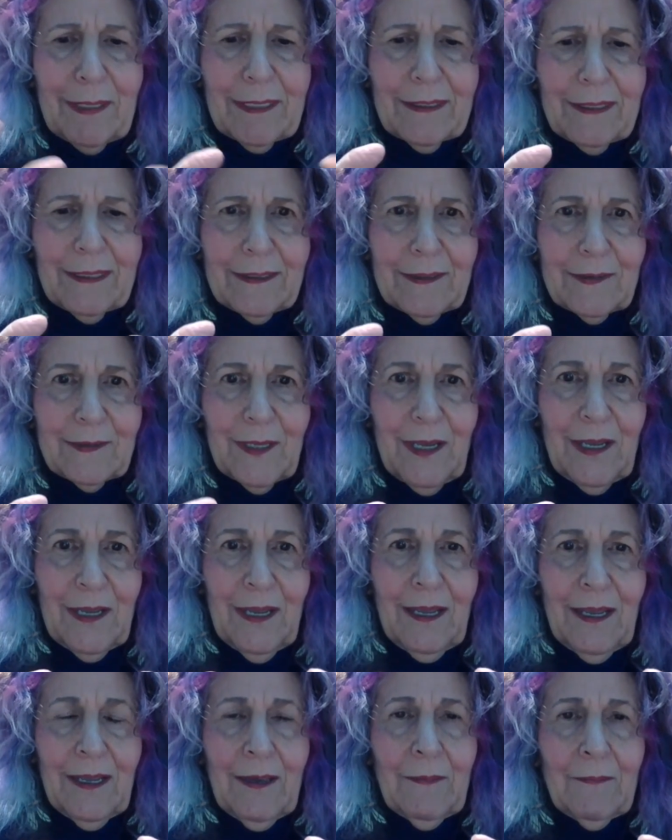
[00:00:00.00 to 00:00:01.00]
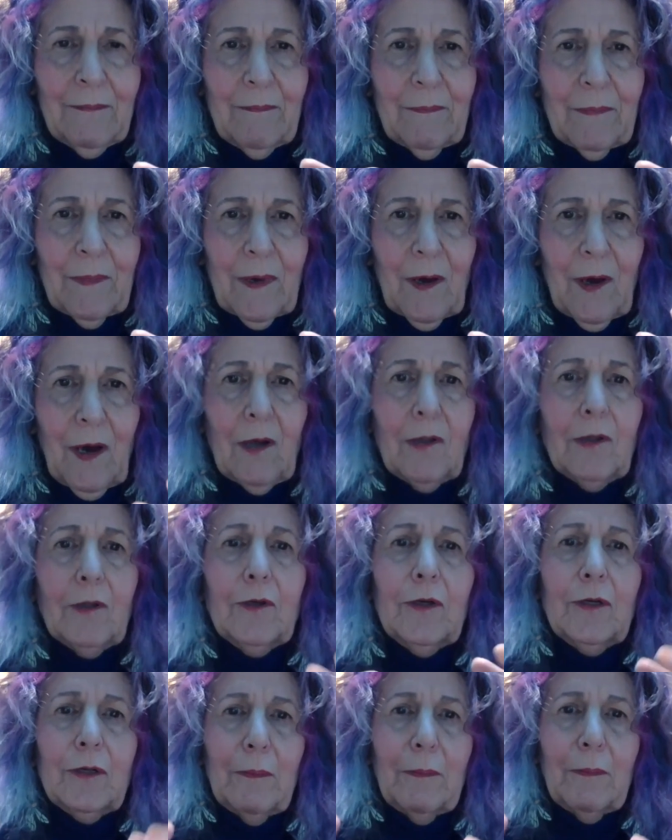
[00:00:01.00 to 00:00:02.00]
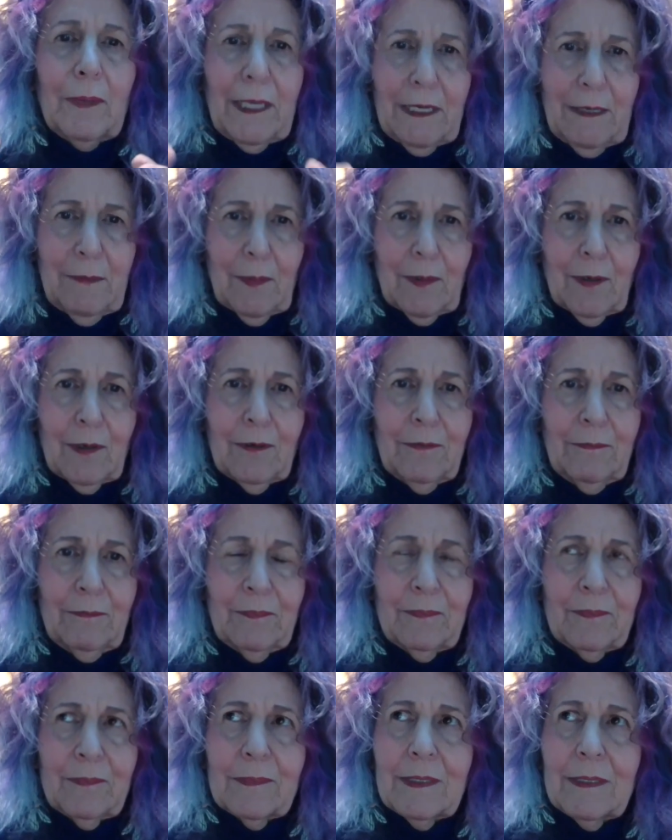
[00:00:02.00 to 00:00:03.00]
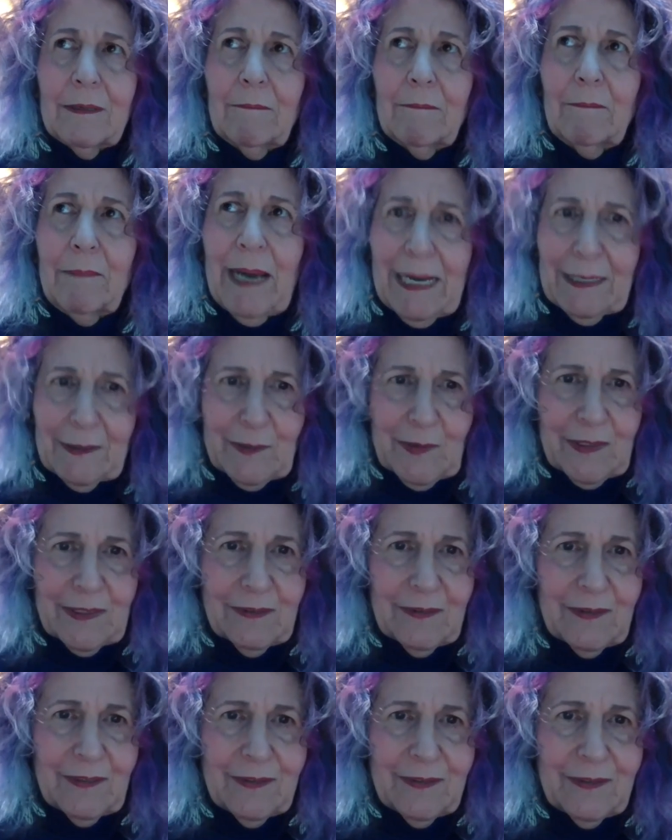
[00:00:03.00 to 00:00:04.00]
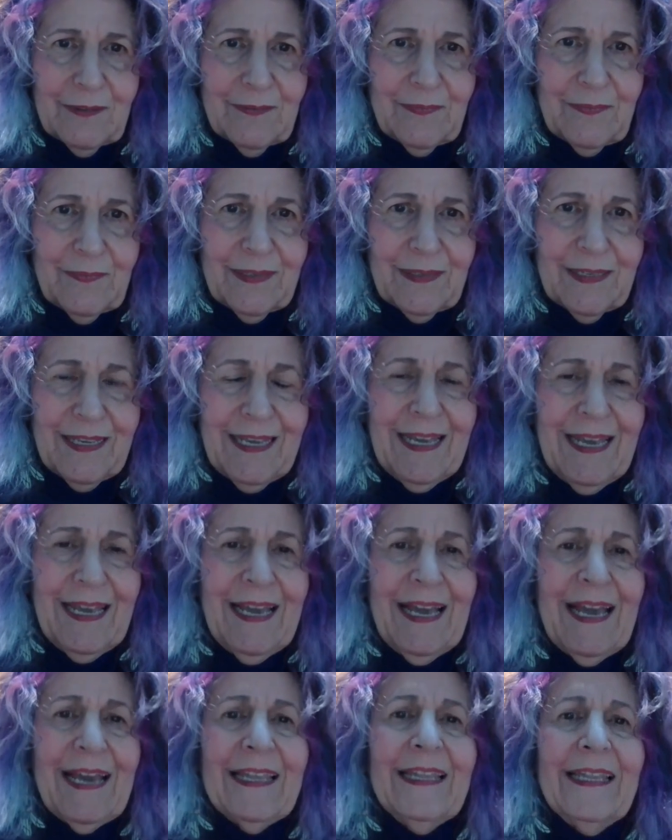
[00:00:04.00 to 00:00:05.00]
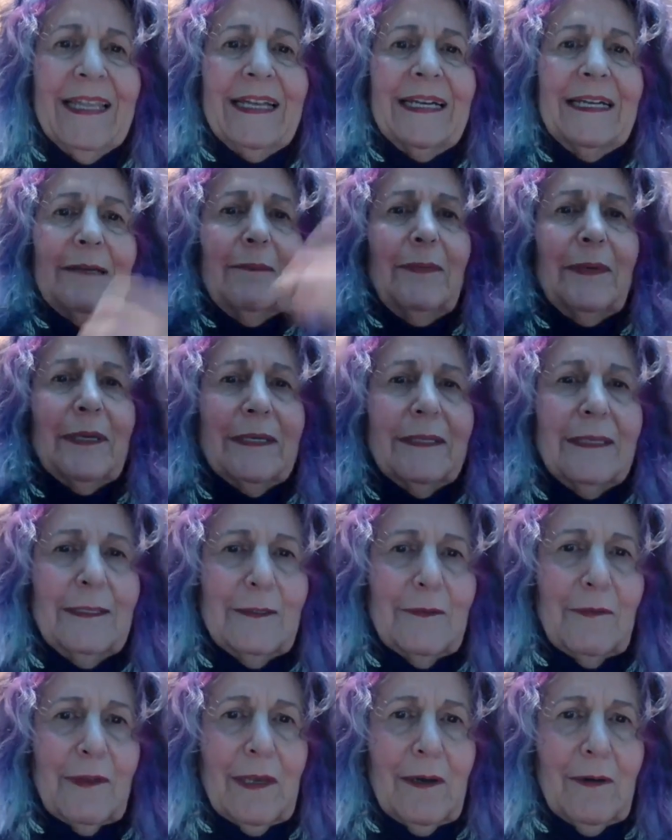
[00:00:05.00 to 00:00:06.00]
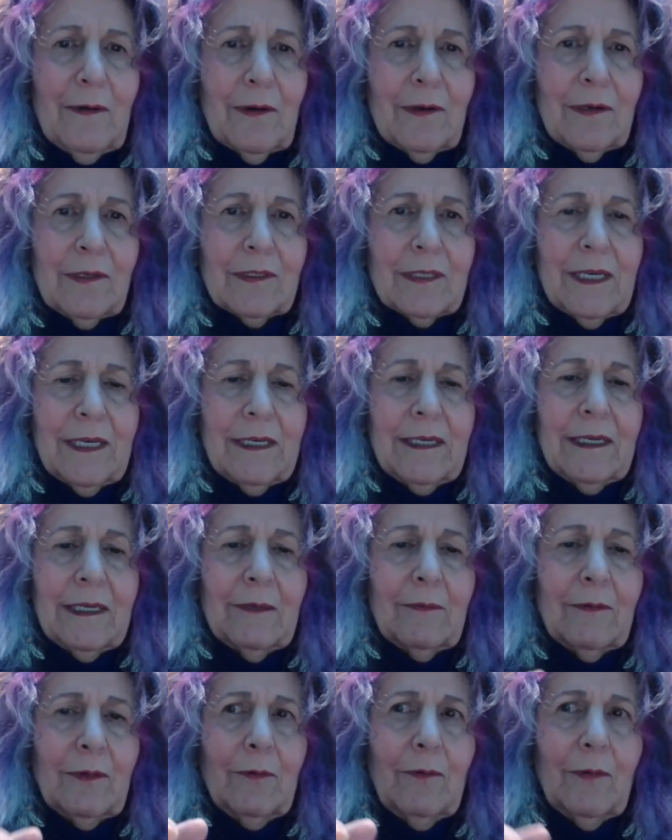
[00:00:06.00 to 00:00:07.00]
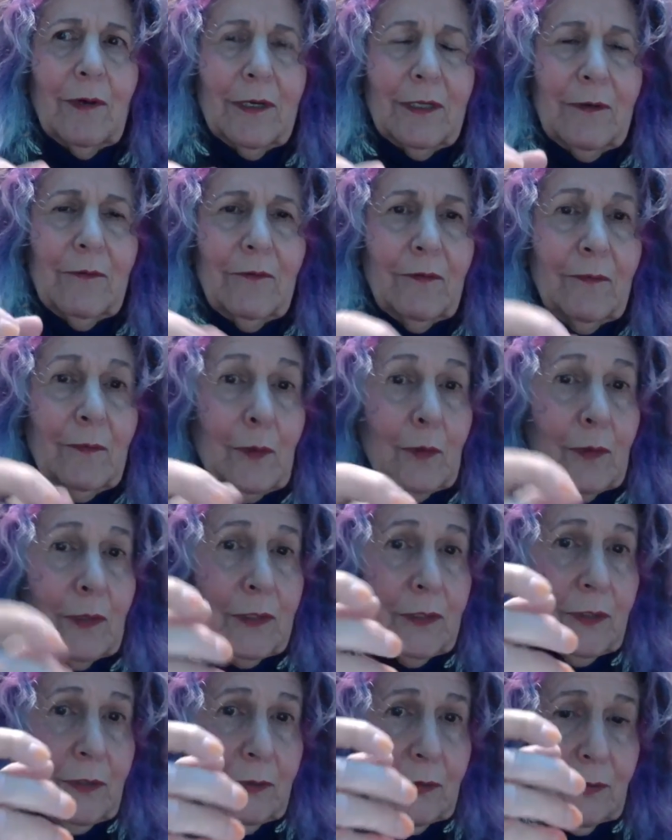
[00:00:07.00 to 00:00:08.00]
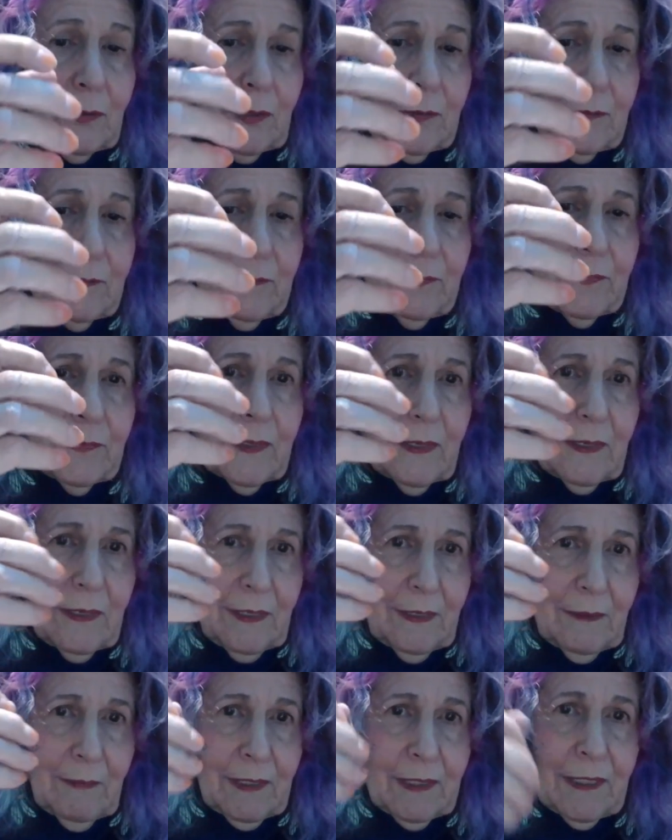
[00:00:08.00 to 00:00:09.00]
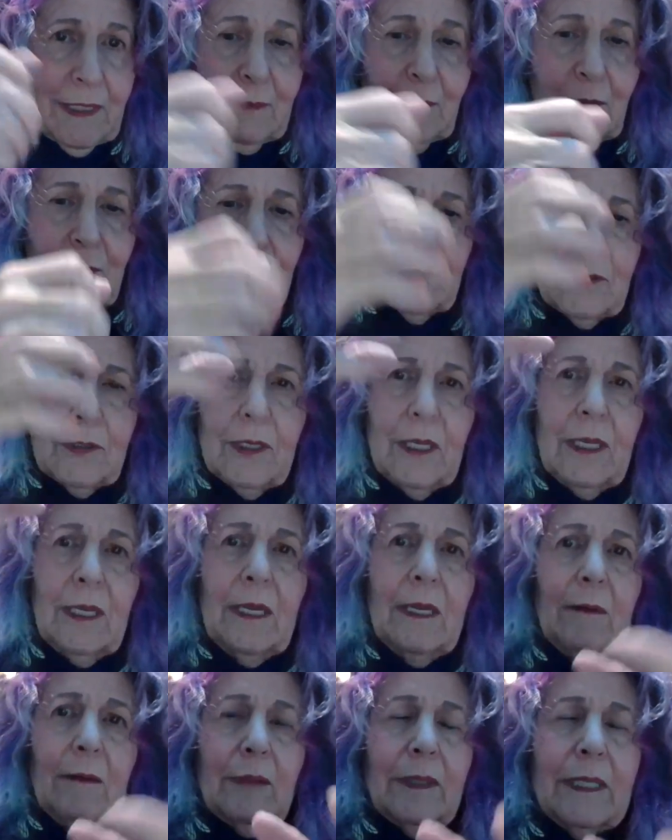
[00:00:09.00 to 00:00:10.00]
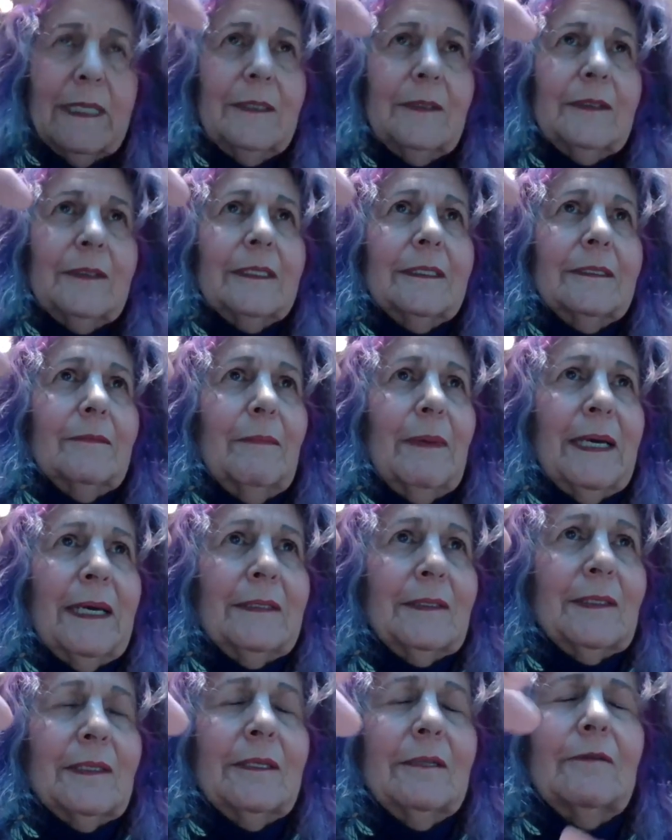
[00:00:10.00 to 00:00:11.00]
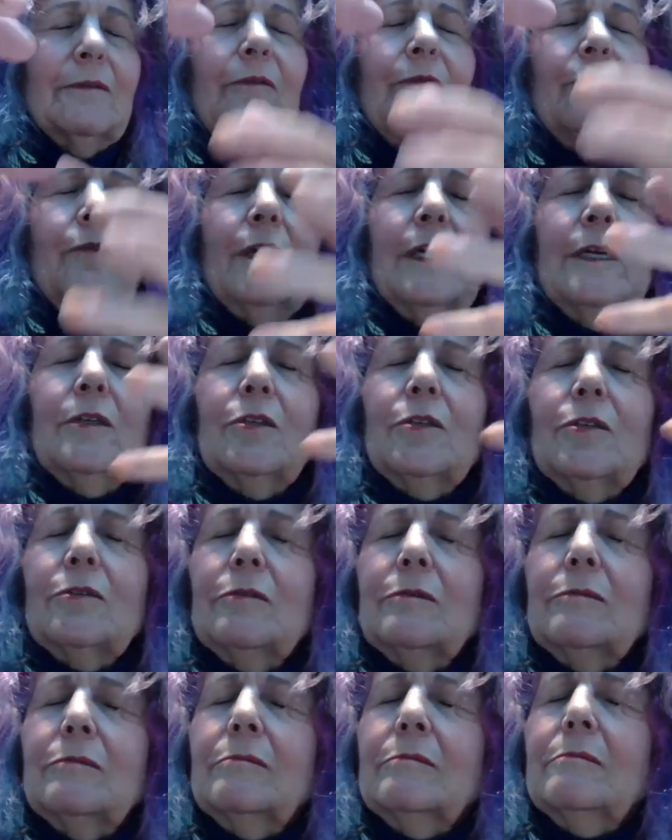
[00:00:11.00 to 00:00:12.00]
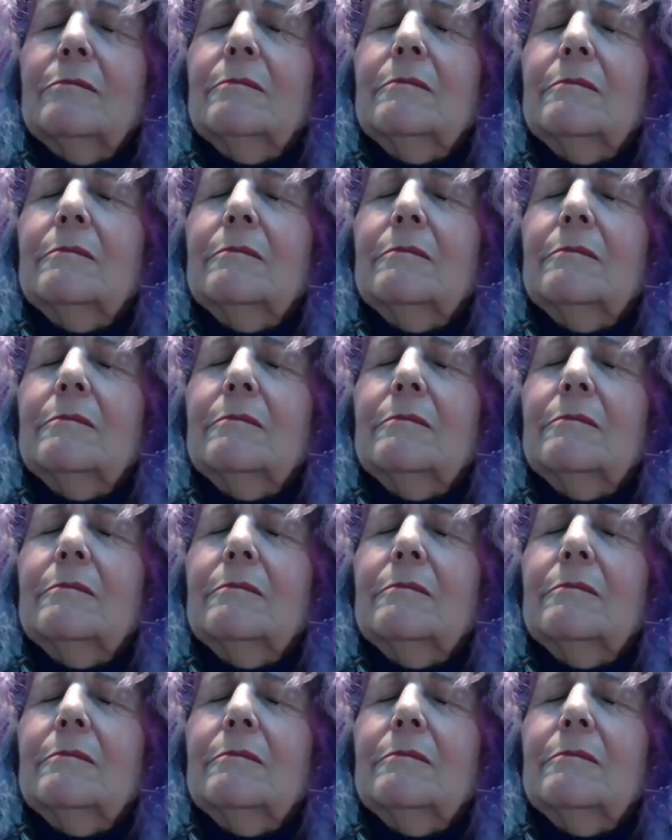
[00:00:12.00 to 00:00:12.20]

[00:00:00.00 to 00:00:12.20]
I'd make these colored paper baskets. And then I'd pick these flowers and I would run from door to door in my neighborhood, placing a basket of fresh,